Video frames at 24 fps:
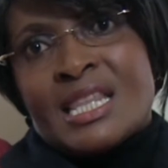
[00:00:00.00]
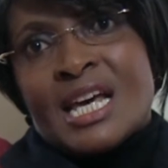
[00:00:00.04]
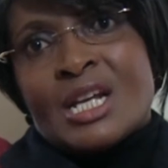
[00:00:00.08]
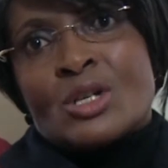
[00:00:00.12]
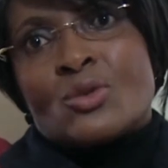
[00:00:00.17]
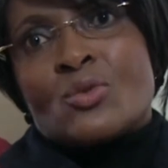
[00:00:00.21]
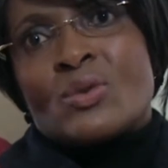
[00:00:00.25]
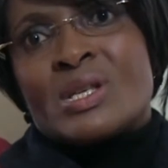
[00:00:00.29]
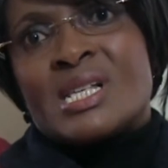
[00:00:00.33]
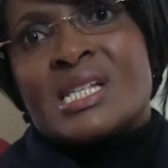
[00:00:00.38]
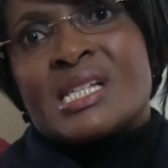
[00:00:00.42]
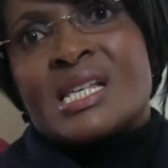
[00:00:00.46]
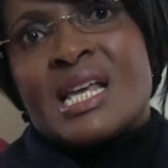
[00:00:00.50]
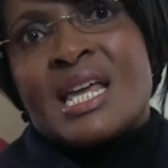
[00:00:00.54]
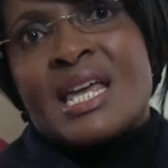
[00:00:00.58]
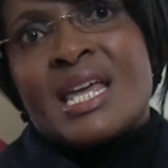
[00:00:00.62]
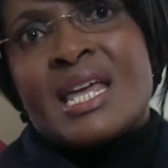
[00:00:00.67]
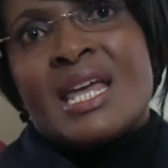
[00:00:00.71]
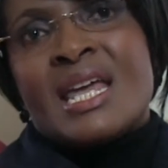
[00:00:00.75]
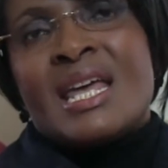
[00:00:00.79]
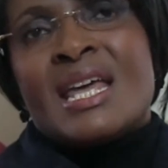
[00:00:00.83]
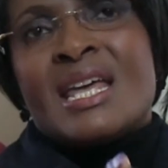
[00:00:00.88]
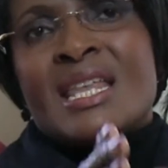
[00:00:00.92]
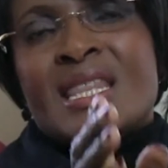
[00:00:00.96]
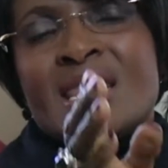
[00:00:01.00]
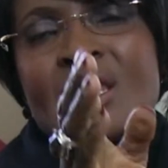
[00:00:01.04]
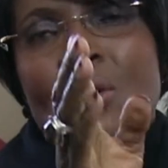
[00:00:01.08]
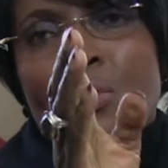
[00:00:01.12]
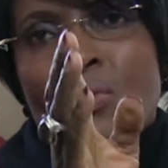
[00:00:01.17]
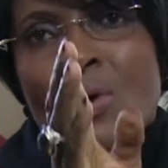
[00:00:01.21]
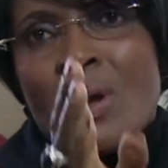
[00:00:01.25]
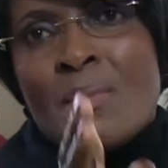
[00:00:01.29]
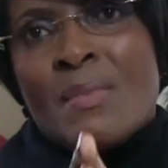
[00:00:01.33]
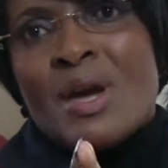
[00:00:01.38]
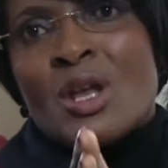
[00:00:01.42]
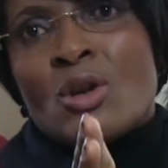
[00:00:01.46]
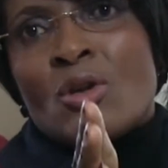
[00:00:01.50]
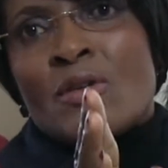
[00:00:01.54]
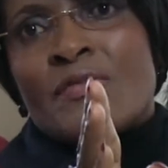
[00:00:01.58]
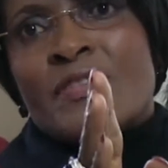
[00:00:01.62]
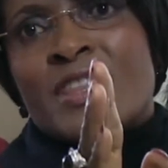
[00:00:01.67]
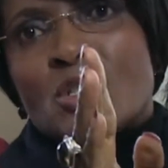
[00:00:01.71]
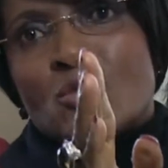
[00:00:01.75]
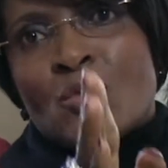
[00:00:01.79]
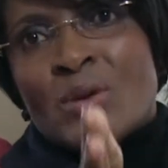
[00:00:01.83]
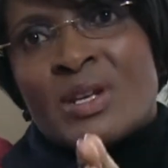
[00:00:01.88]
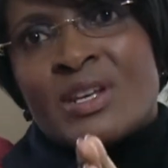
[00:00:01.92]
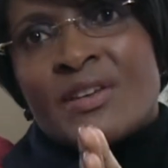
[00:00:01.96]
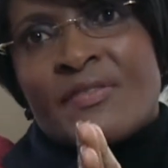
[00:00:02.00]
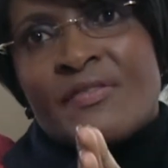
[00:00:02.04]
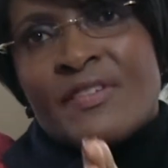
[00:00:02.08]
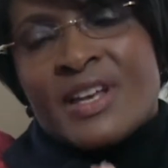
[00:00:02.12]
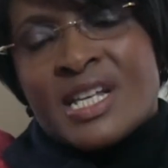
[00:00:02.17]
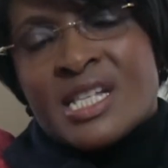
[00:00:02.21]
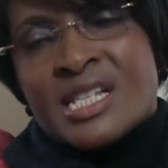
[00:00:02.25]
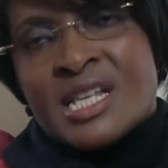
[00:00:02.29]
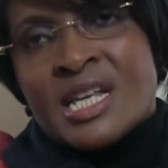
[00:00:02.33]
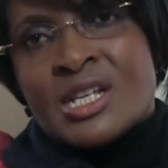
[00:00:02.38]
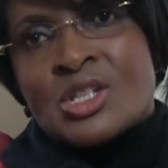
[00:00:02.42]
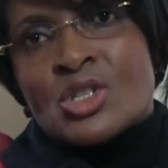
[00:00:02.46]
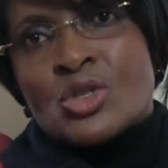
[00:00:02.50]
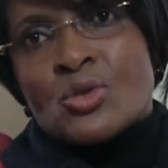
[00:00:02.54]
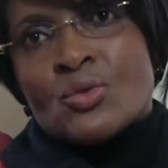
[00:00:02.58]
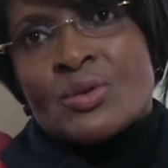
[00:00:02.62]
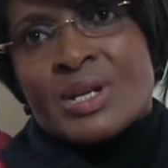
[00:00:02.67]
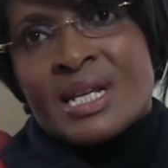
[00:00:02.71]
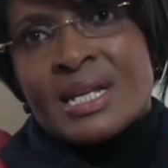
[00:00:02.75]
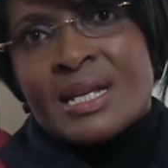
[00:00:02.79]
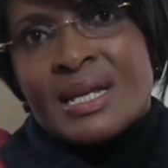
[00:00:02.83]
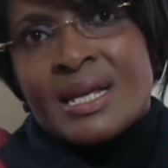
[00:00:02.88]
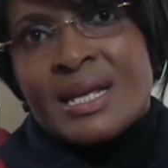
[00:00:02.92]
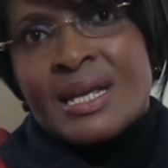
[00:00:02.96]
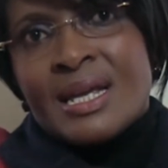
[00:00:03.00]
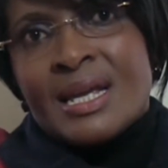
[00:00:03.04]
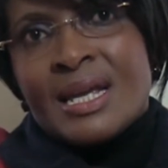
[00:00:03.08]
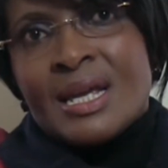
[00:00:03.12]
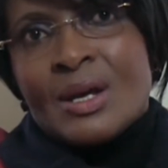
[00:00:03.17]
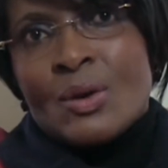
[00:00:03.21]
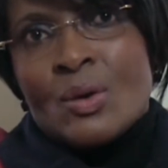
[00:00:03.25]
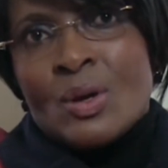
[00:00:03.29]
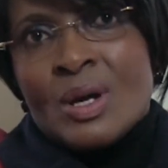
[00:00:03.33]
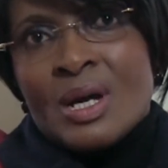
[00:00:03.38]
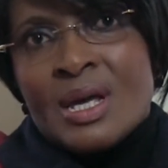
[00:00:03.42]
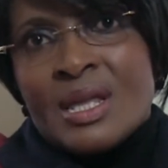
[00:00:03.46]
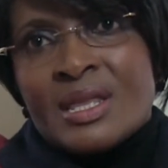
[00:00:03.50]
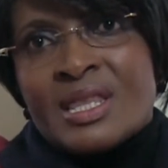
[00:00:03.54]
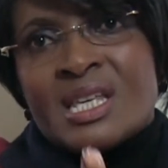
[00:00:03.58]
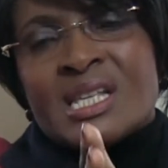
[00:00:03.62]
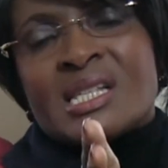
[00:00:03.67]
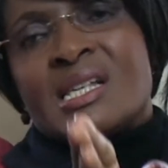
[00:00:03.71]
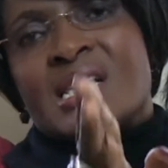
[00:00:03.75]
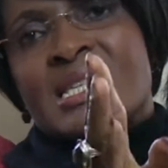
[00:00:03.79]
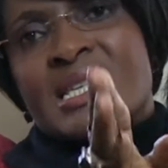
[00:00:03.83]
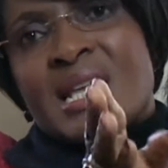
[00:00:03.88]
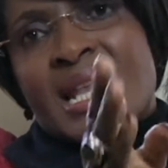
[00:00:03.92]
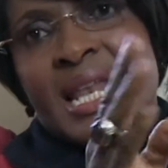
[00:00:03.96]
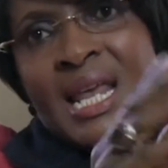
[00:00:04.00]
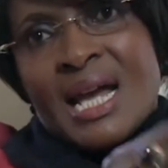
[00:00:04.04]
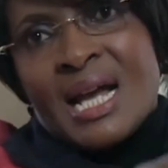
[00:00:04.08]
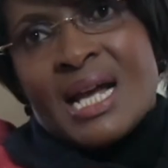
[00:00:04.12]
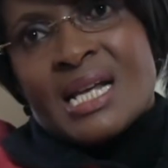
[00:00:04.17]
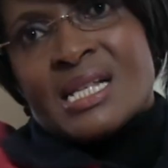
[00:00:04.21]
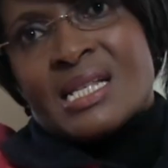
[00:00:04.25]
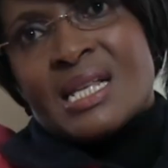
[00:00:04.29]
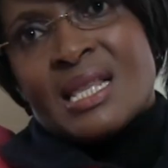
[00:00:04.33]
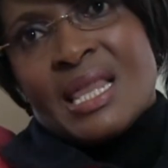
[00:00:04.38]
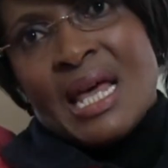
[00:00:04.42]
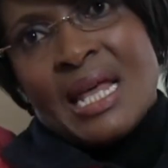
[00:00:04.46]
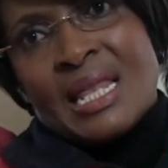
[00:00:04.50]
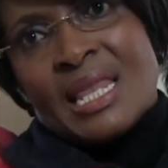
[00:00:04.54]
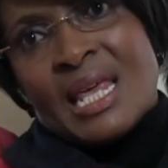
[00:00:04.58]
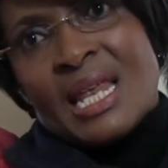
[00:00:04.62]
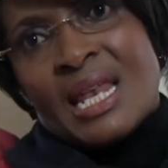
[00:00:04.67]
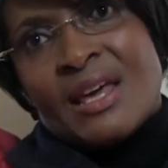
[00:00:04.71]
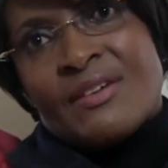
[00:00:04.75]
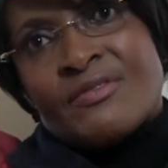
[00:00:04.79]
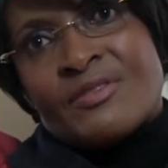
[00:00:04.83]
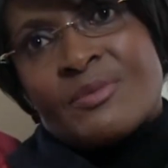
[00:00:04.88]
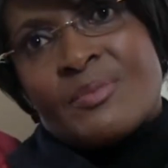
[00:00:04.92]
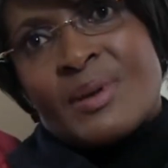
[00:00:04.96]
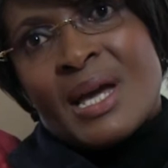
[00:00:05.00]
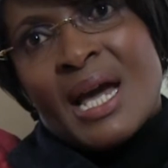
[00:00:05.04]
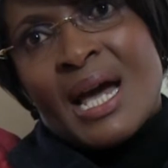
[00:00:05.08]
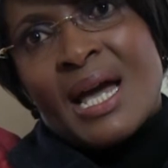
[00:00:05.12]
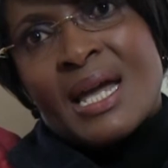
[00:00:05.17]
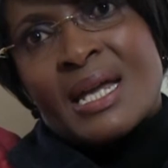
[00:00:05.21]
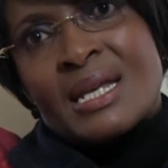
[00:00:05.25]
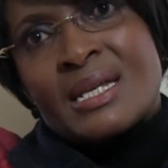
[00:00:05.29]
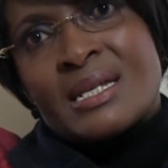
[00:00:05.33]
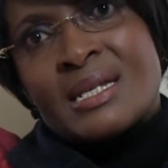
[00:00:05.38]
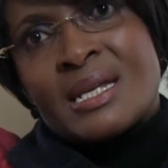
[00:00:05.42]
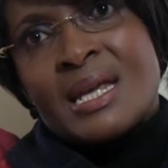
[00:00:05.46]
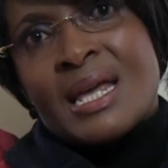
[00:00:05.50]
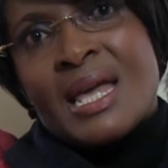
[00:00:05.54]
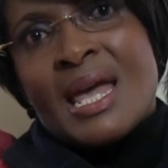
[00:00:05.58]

that we say the women of the 21st century, this is the legacy that they left behind.